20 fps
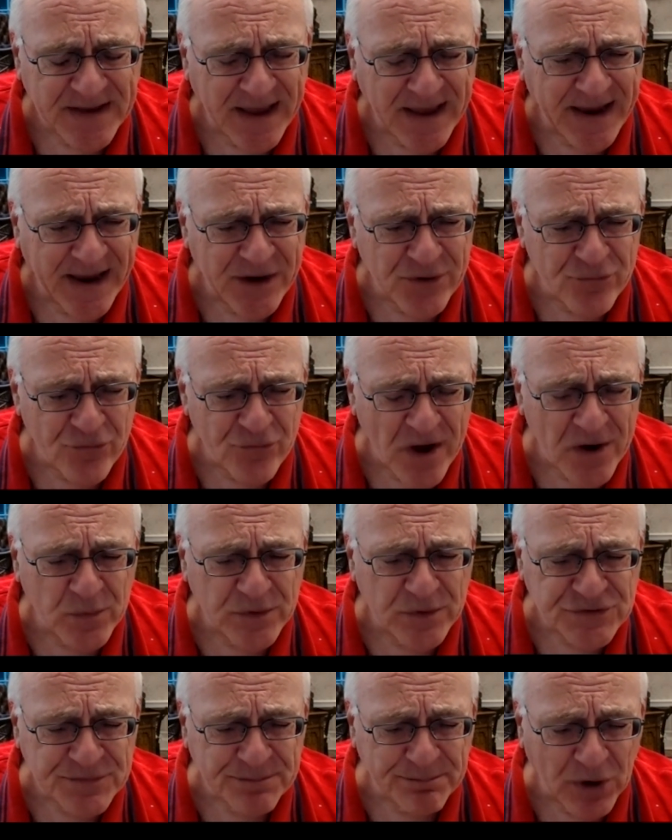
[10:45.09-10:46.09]
a drug
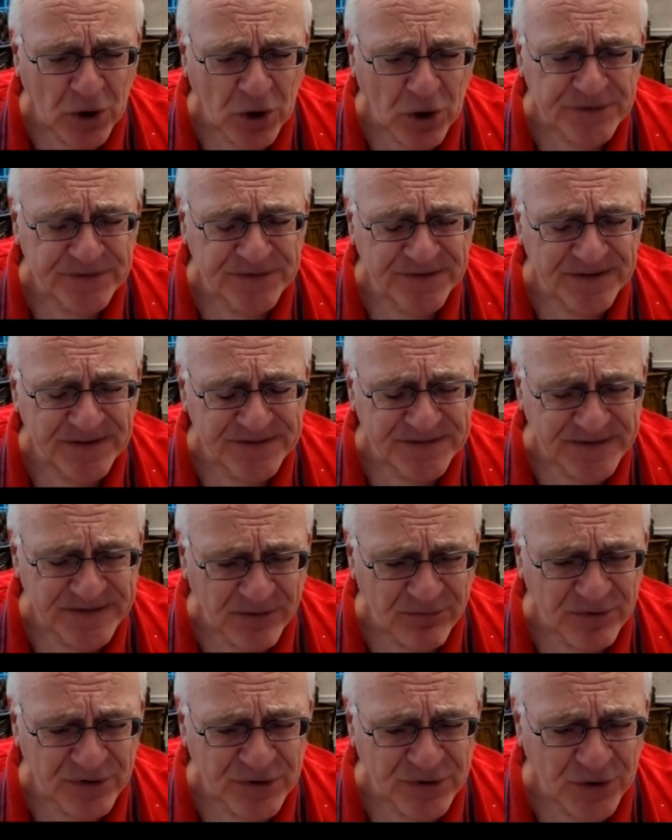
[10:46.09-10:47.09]
which blocks the
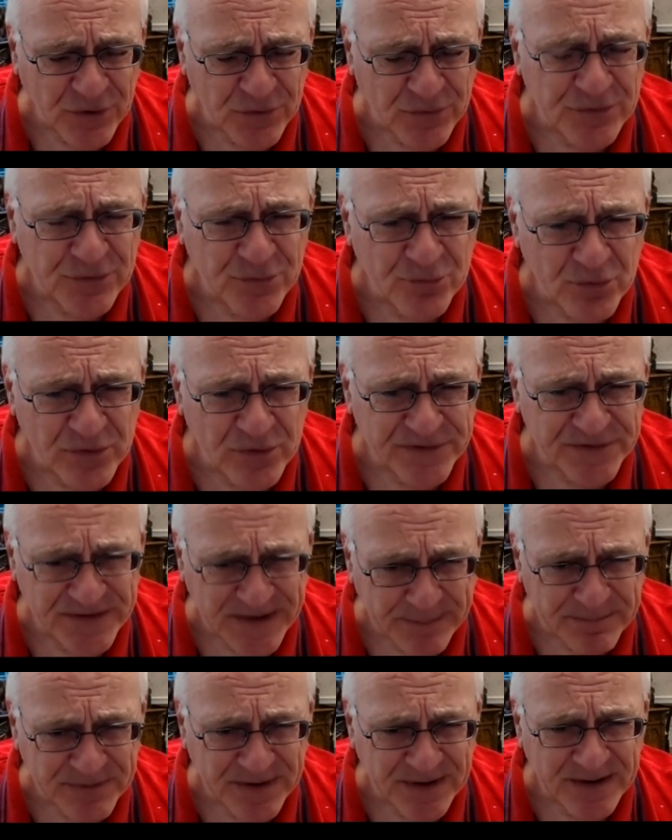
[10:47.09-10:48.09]
serotonin
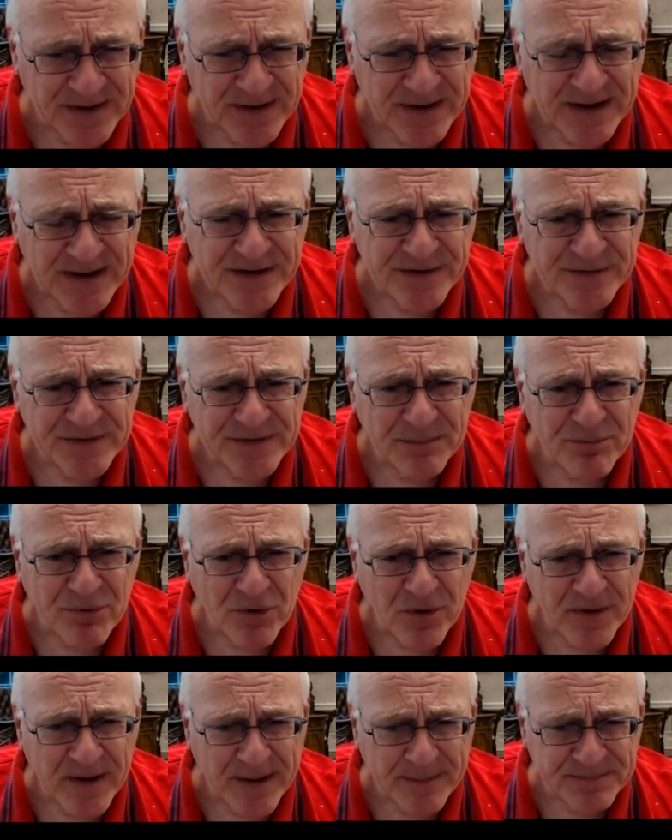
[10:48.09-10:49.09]
receptor,
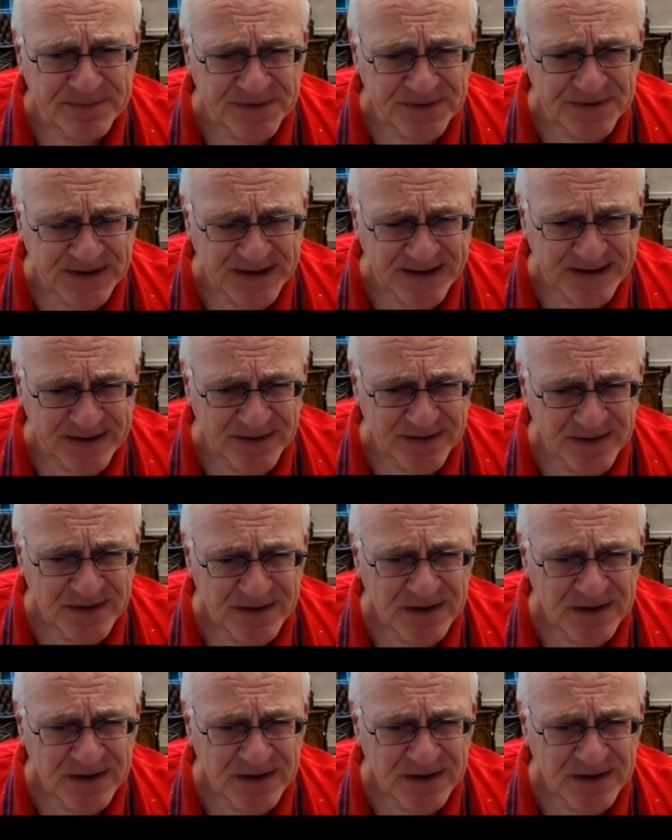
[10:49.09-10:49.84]
cyproheptadine,